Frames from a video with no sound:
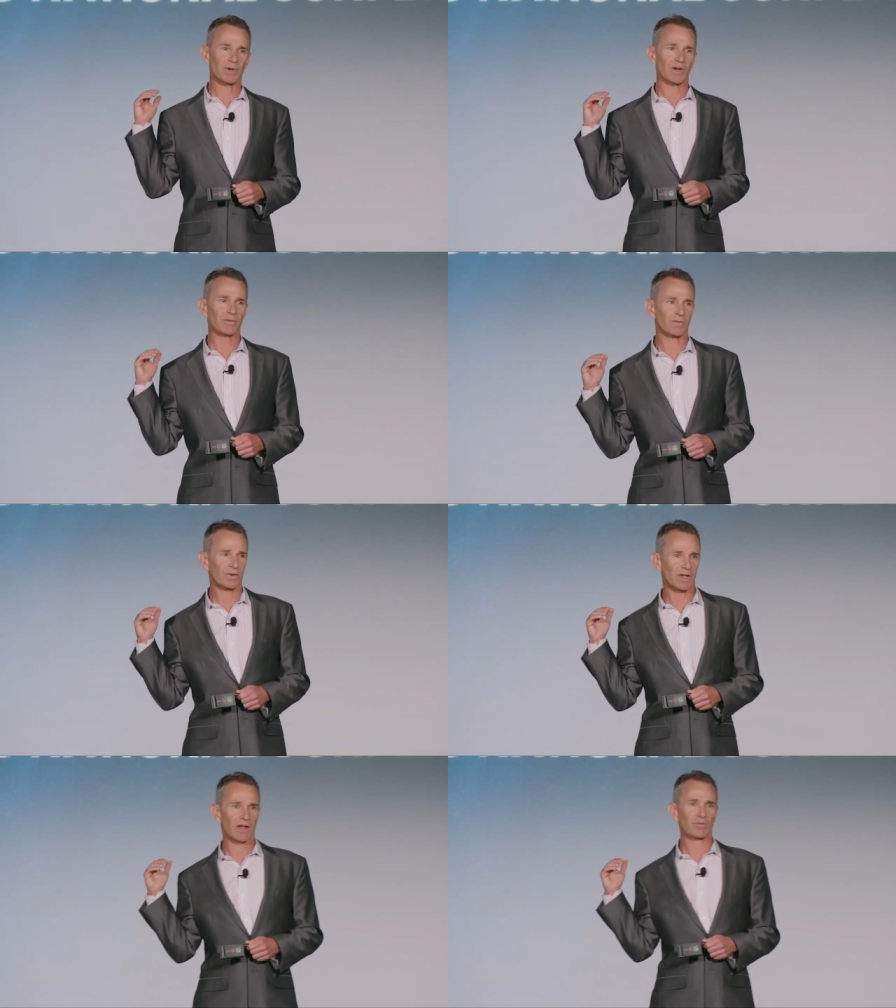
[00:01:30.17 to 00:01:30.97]
of
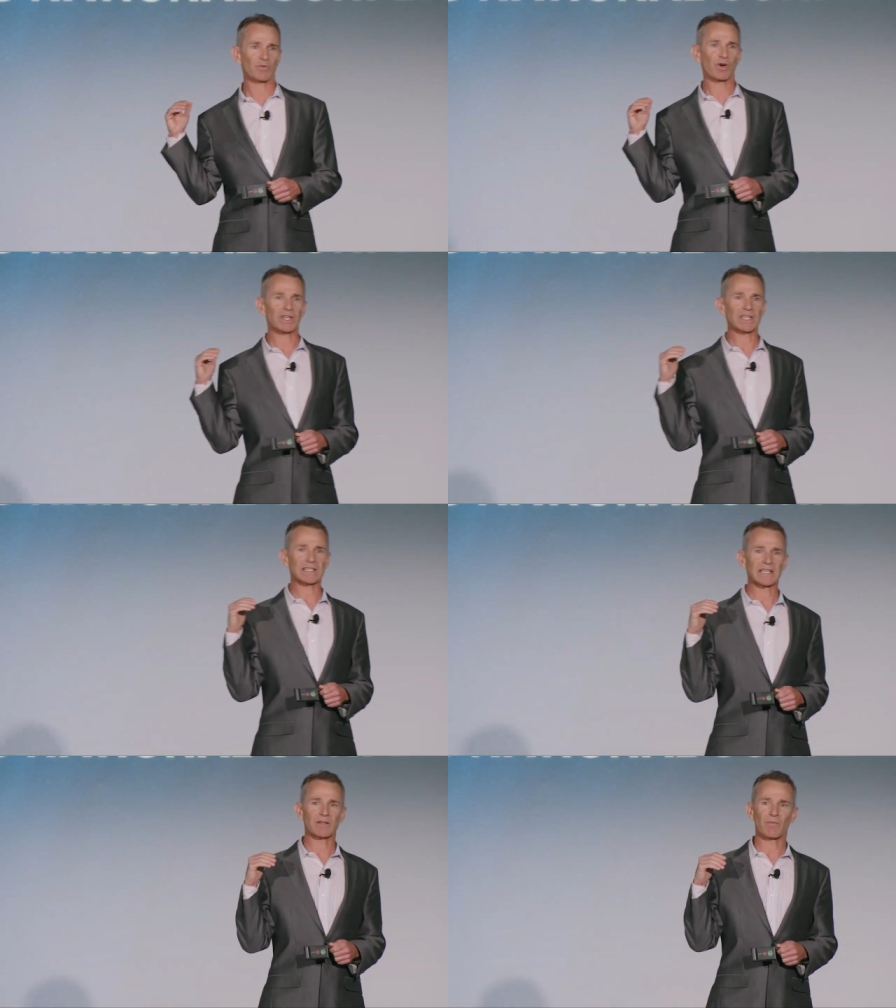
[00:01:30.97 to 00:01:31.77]

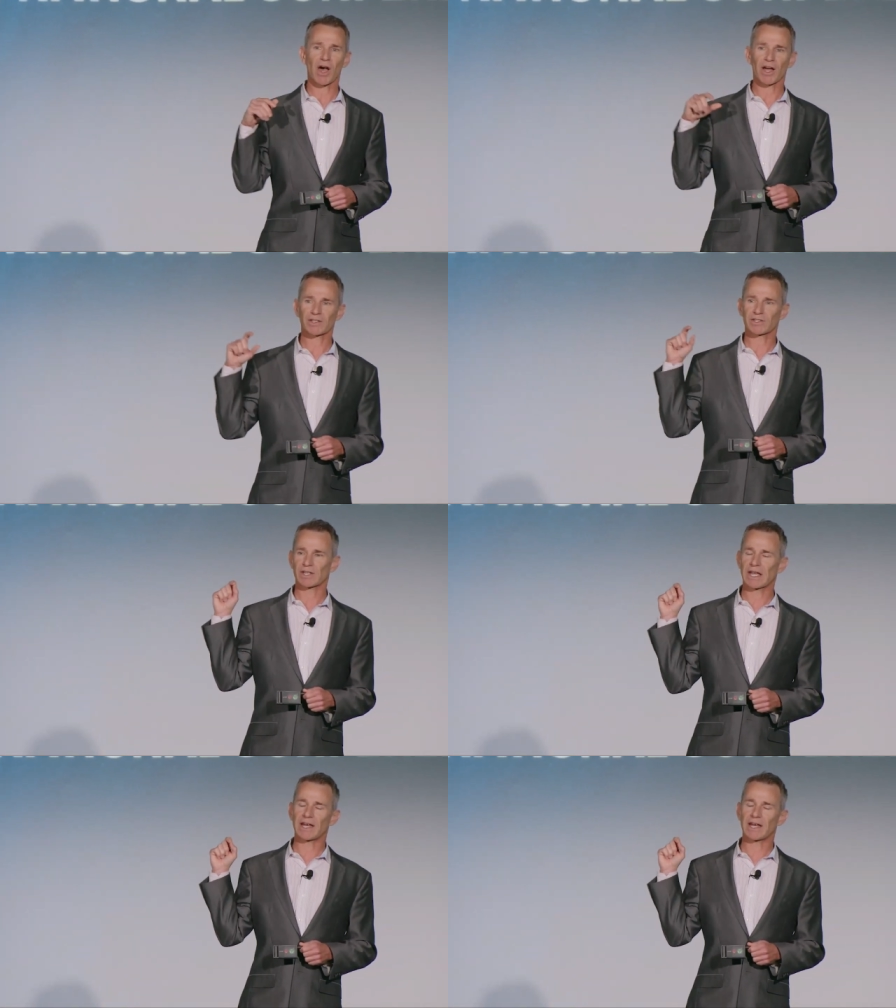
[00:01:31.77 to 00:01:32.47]
everybody's inbox.